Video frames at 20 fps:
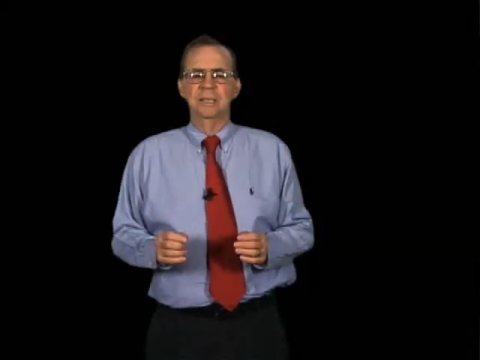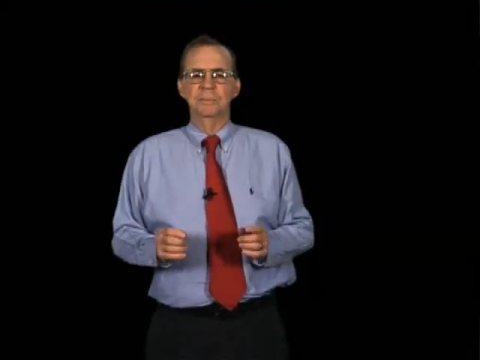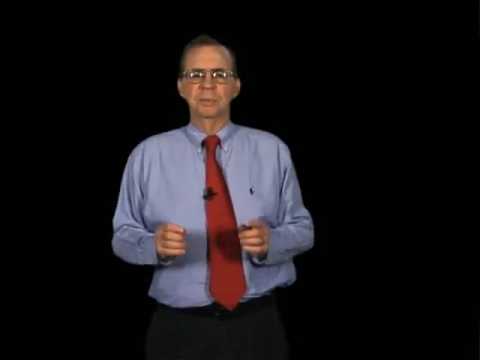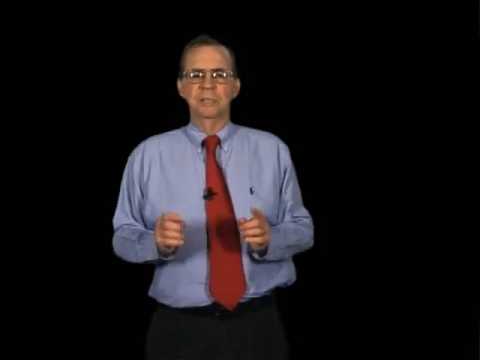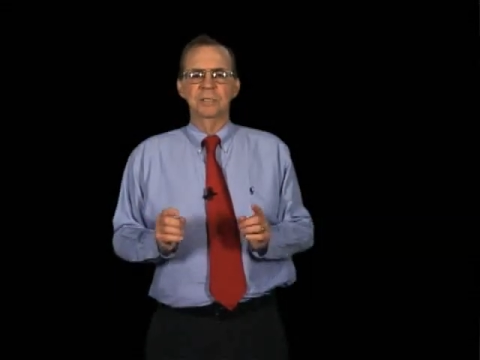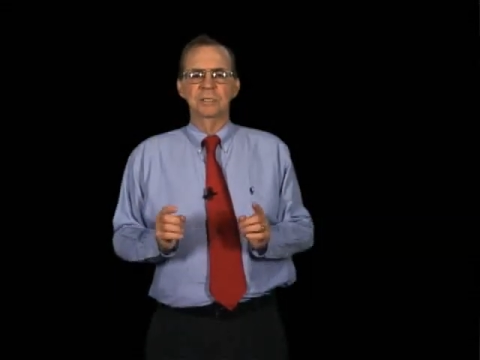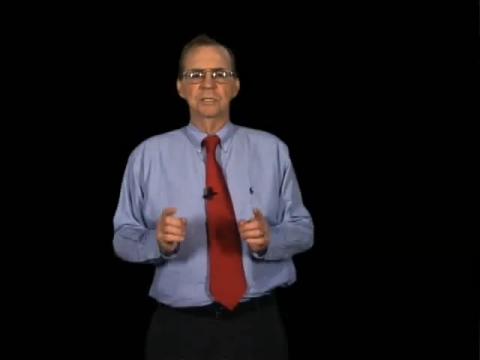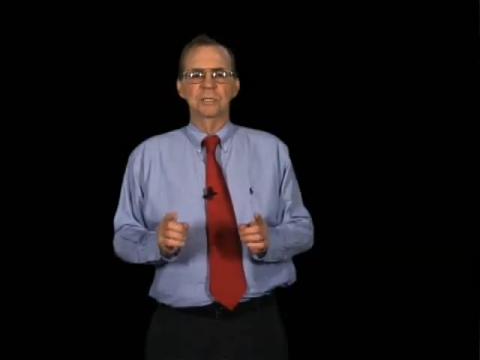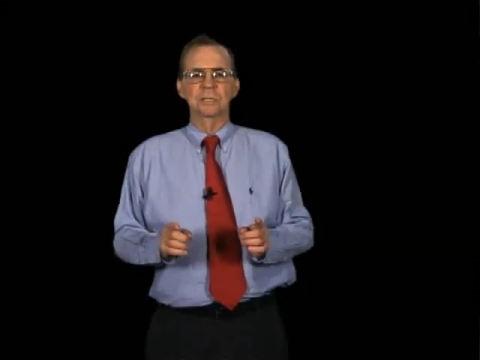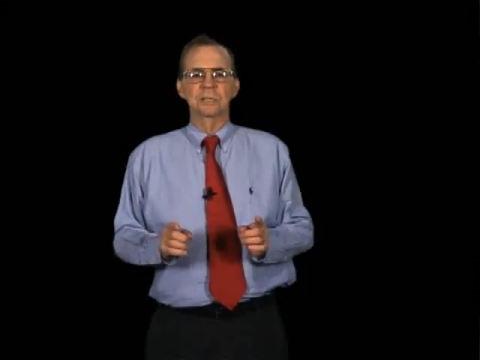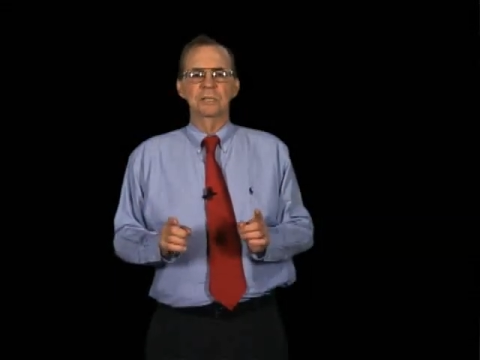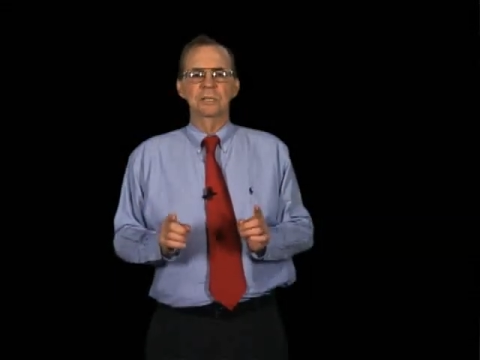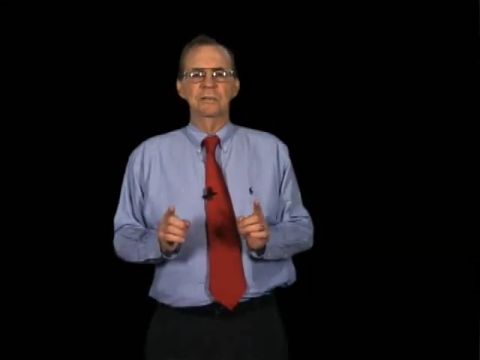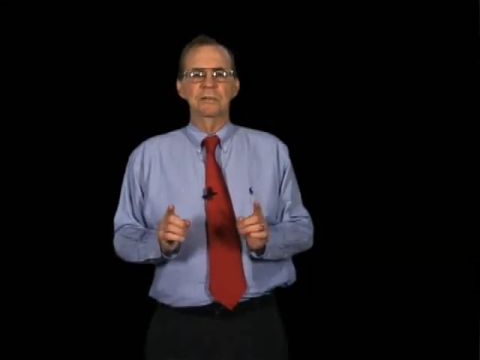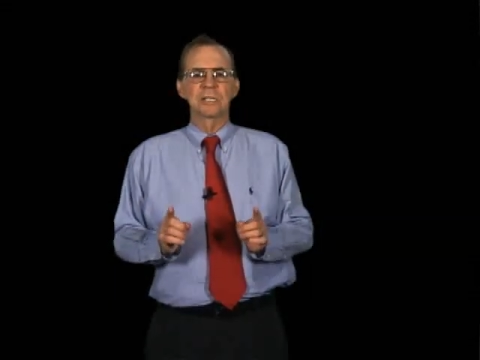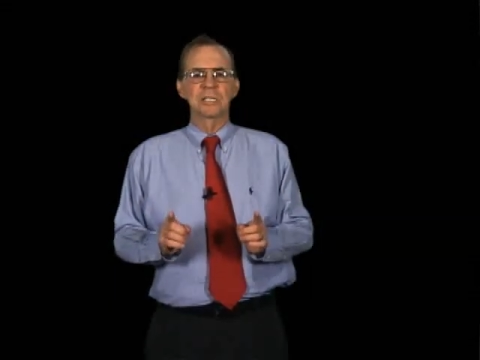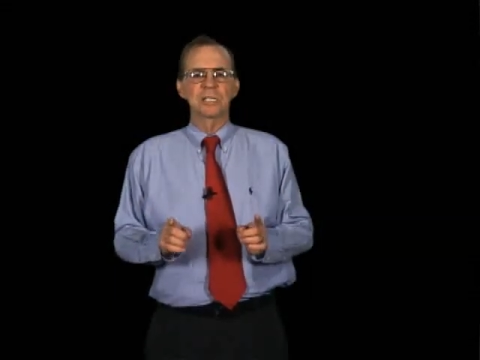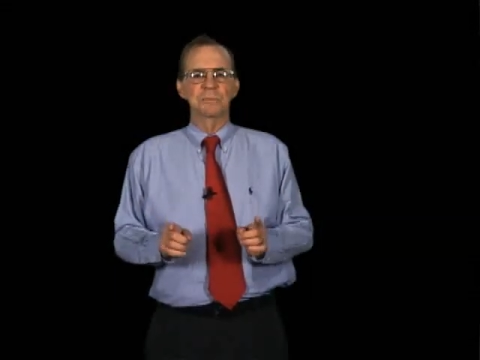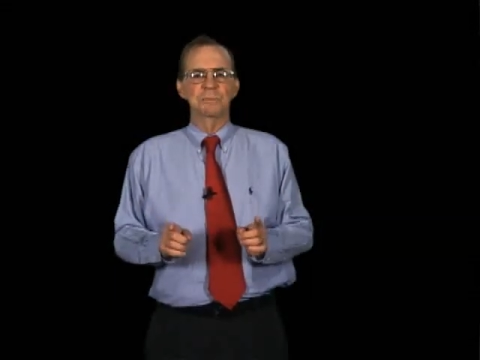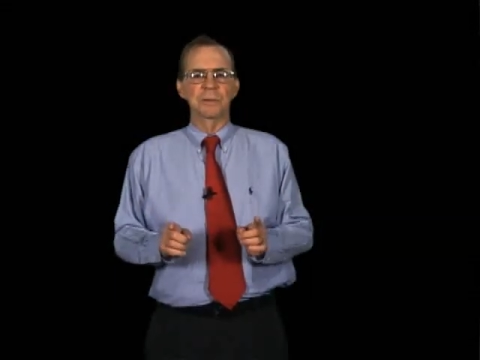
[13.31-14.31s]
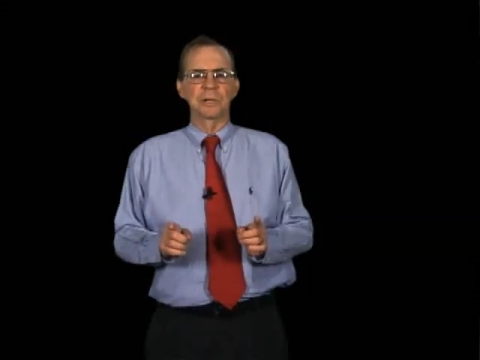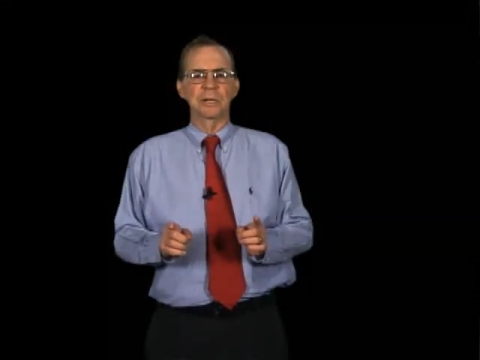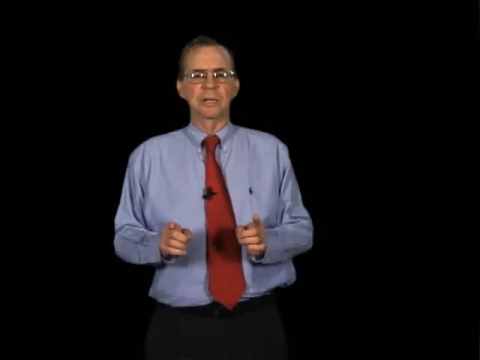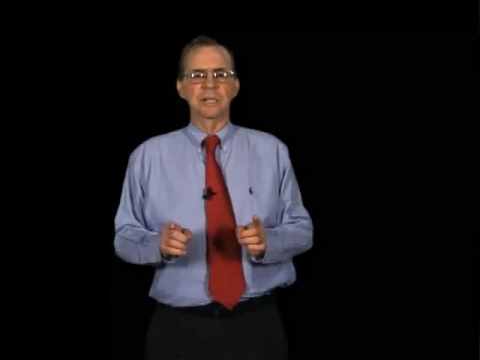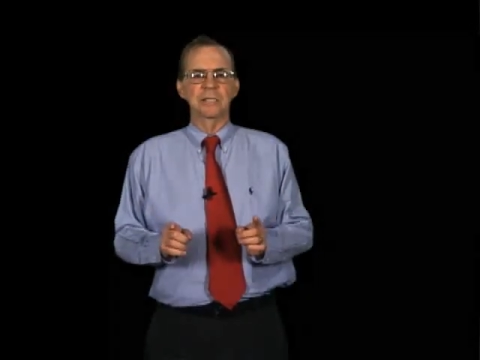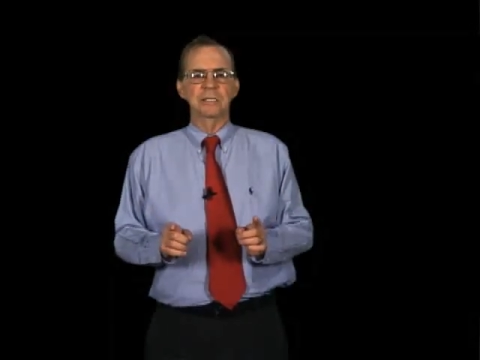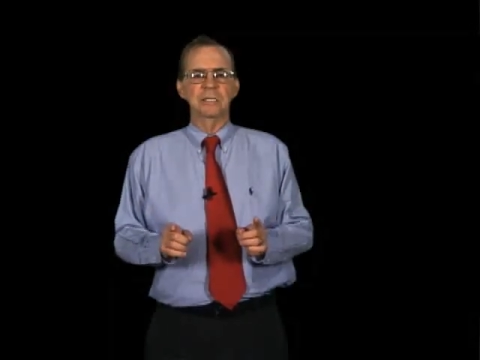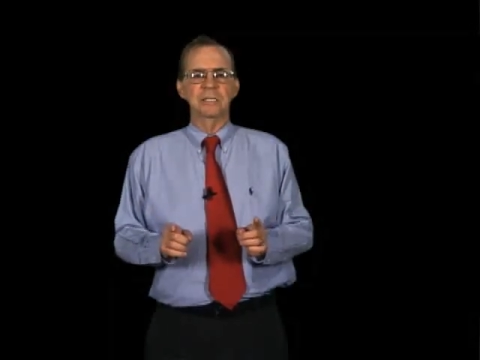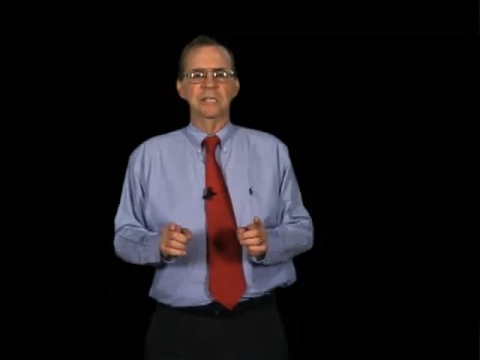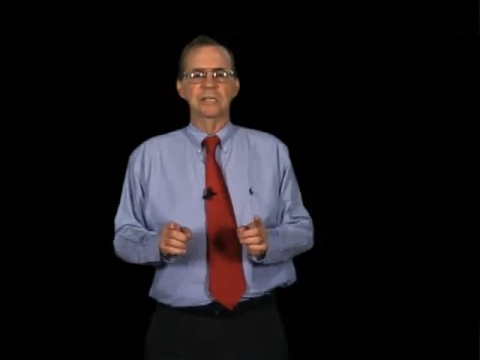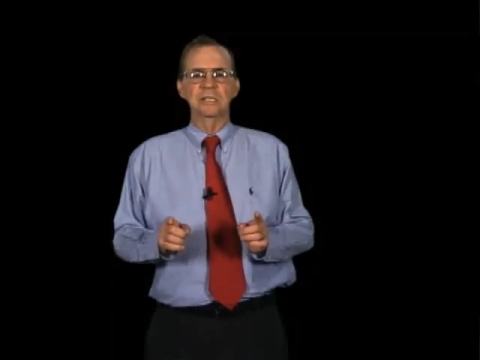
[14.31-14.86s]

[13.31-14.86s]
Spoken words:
But until you're experienced,